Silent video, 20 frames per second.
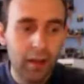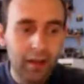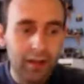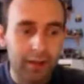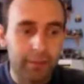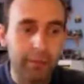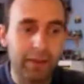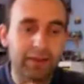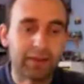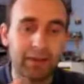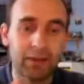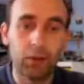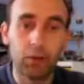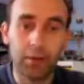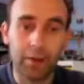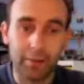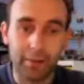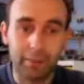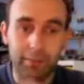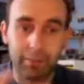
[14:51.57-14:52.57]
especially all
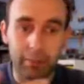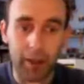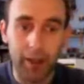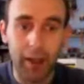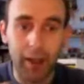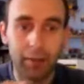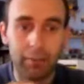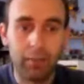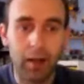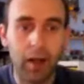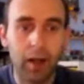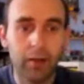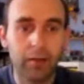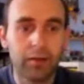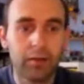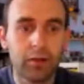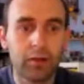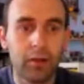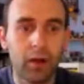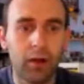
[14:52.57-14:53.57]
the um,
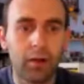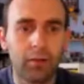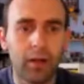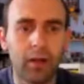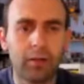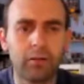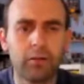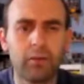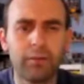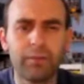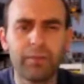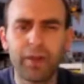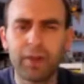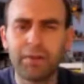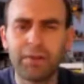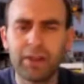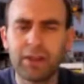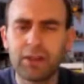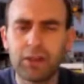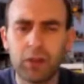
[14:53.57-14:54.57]

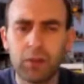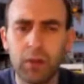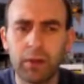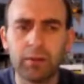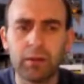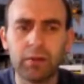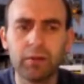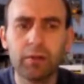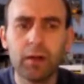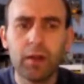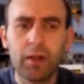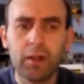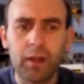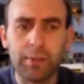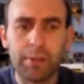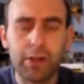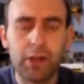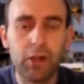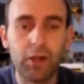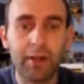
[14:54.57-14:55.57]
250, 200
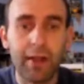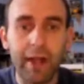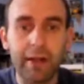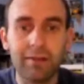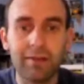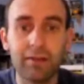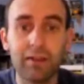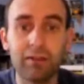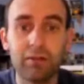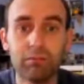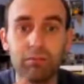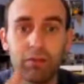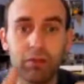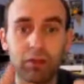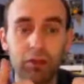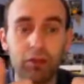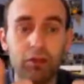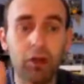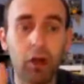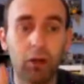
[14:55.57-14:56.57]
computer games
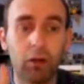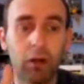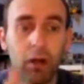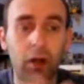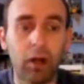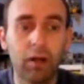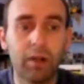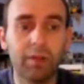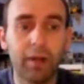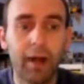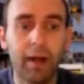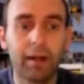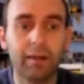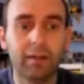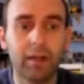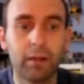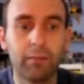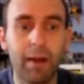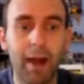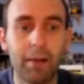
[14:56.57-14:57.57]
just gone live
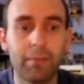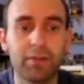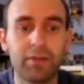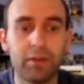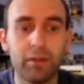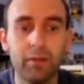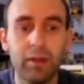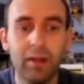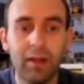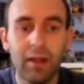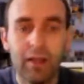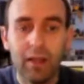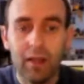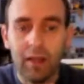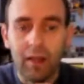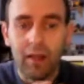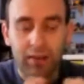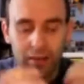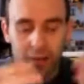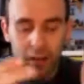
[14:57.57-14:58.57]
at um, Amazon.
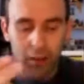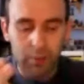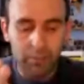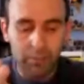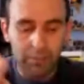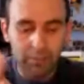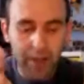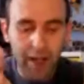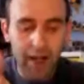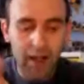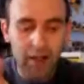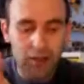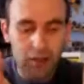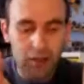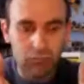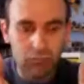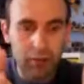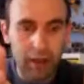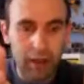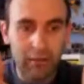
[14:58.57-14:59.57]
So that
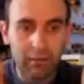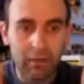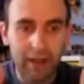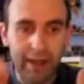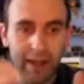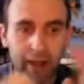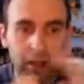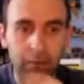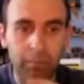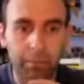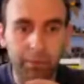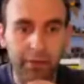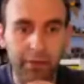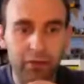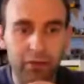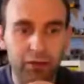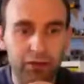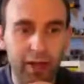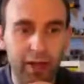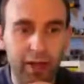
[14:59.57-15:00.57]
should really, really help
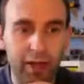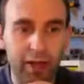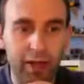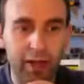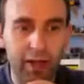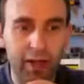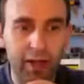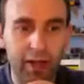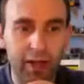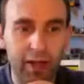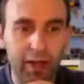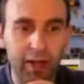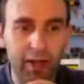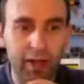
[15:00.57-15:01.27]
those sales sort of on